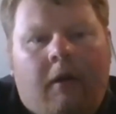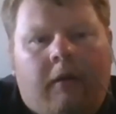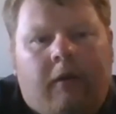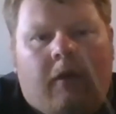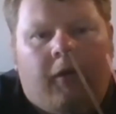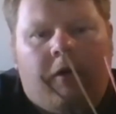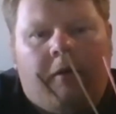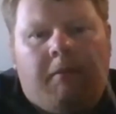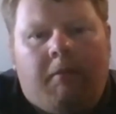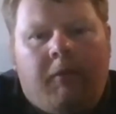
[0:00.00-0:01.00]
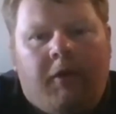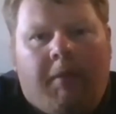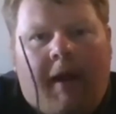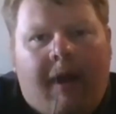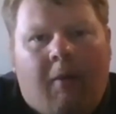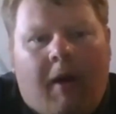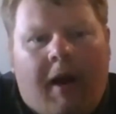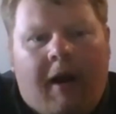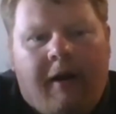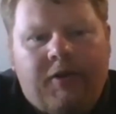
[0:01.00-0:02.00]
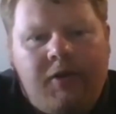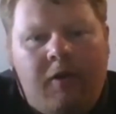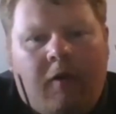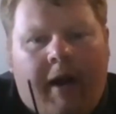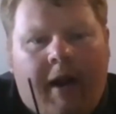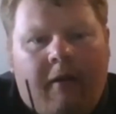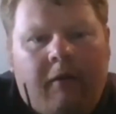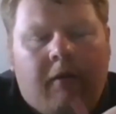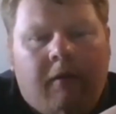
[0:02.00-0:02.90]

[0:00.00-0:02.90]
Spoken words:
So your black wire is your ground.